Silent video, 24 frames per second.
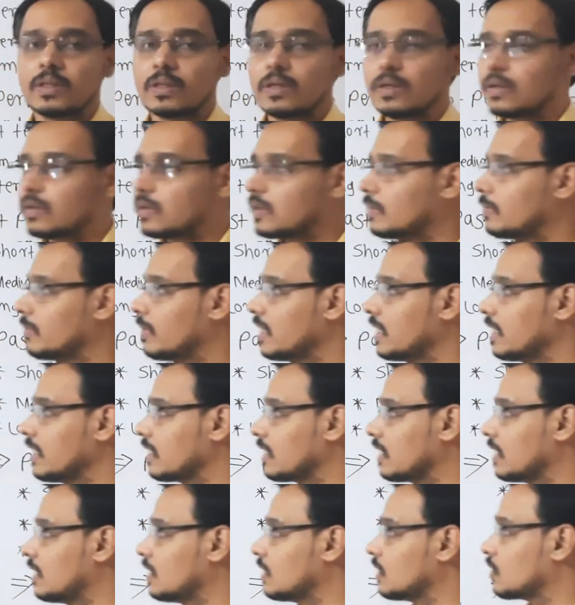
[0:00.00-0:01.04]

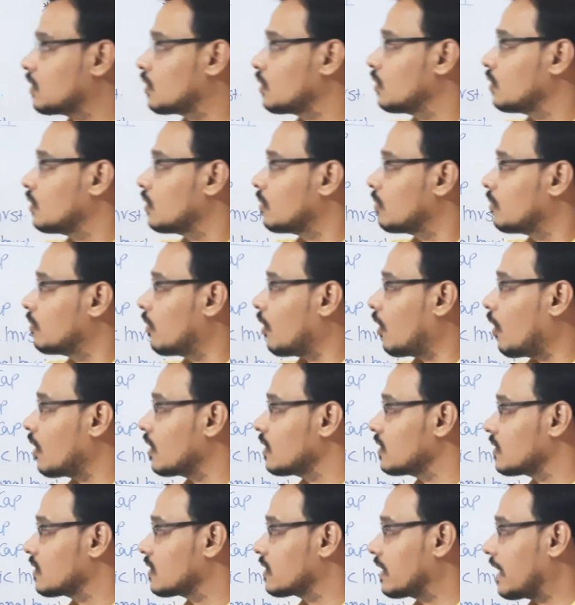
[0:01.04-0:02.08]
remaining into
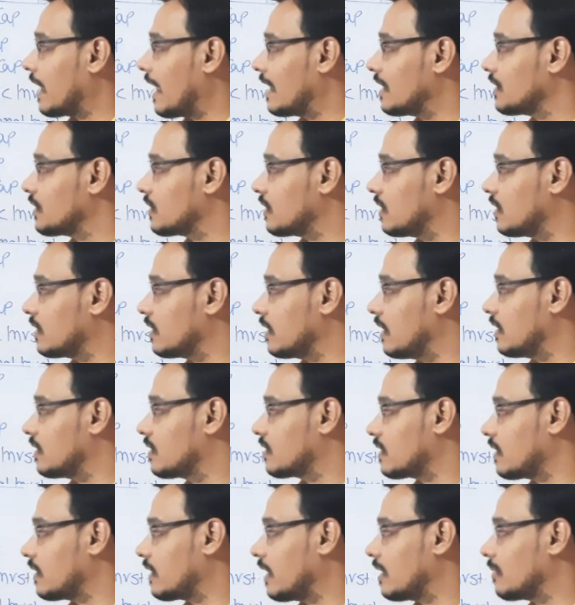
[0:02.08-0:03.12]
bonds, cash, real
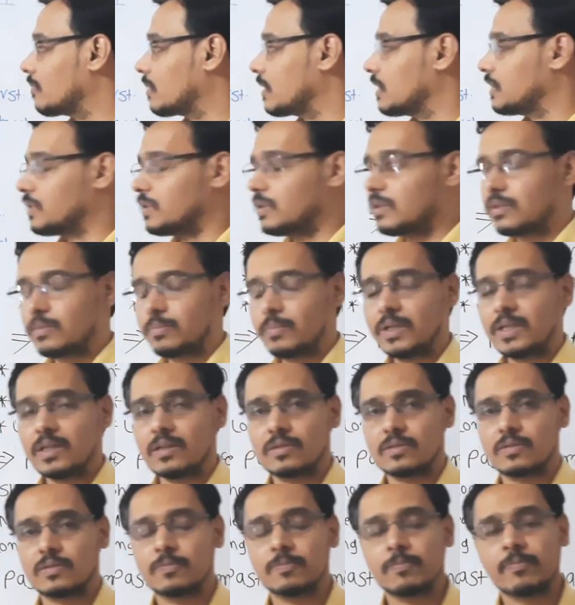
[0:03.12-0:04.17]
estate and precious
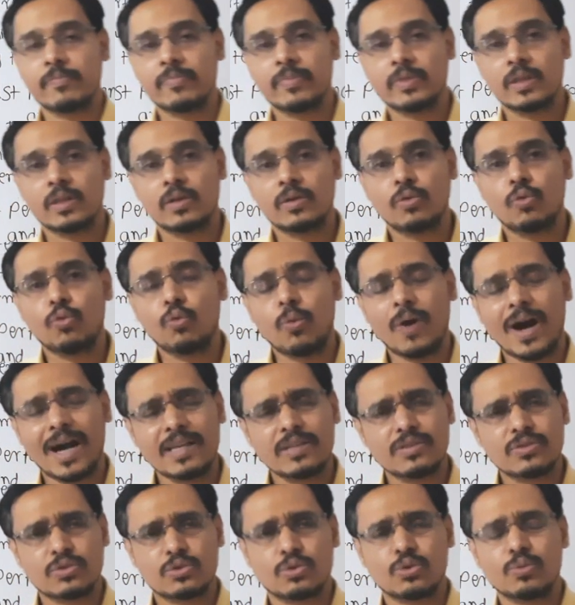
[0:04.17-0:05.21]
metals. Why
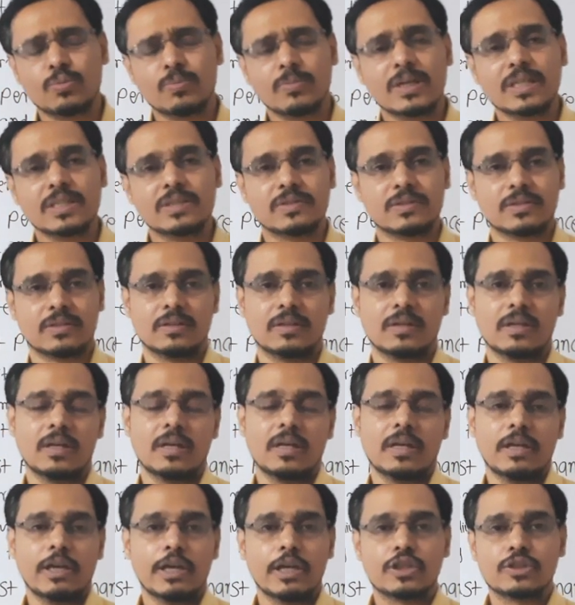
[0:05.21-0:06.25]
so much
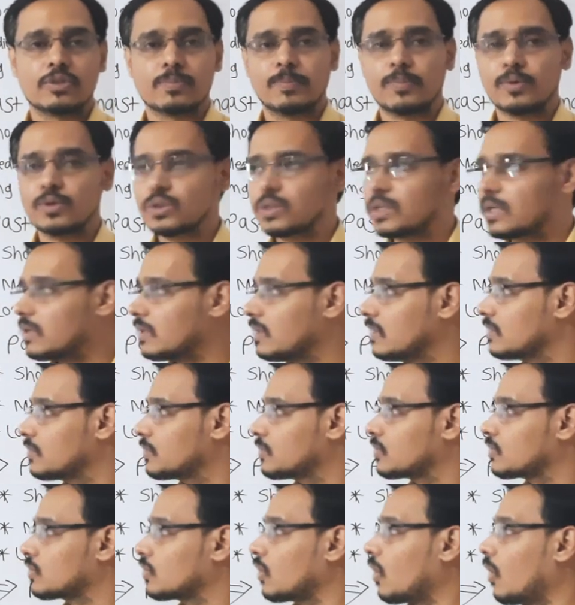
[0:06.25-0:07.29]
exposure in
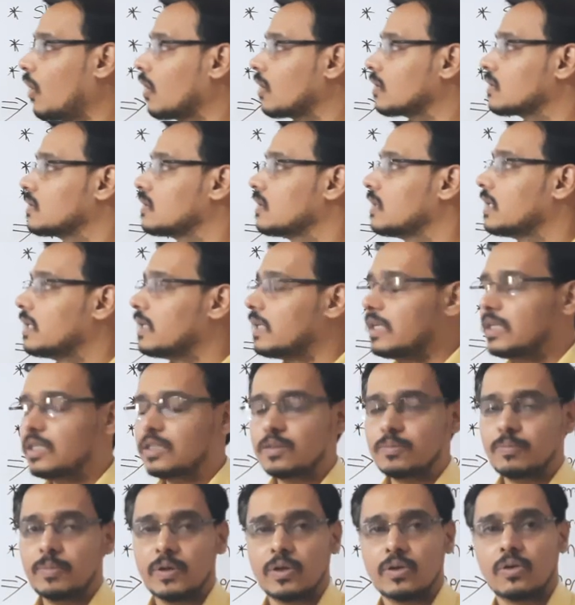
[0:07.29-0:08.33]
stocks? It
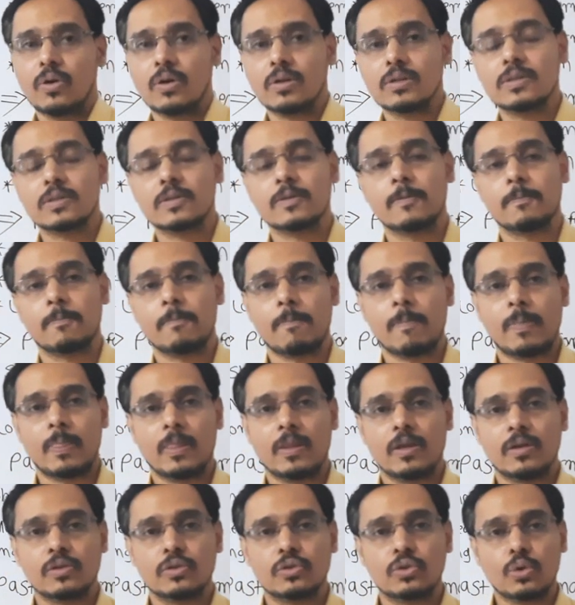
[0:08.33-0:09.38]
is because
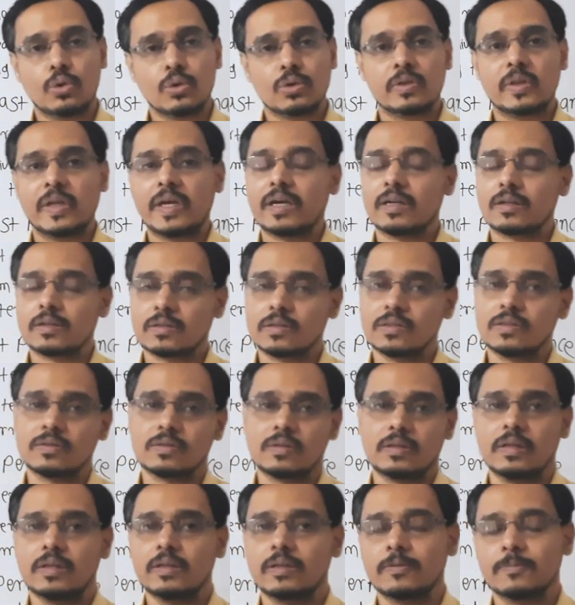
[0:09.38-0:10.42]
though they are
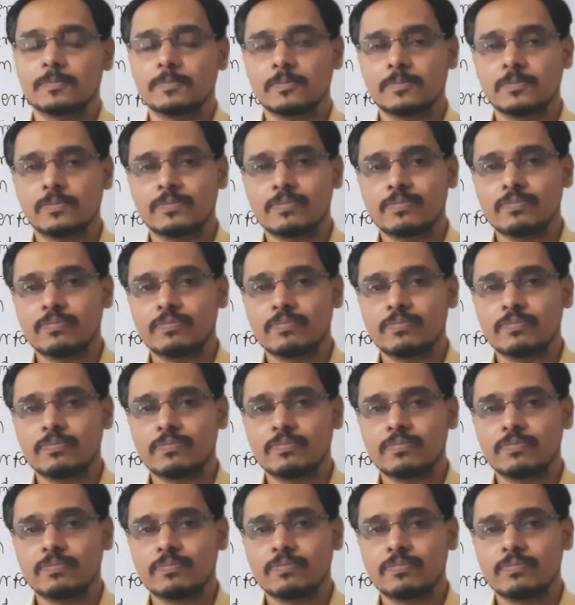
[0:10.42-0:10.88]
risky,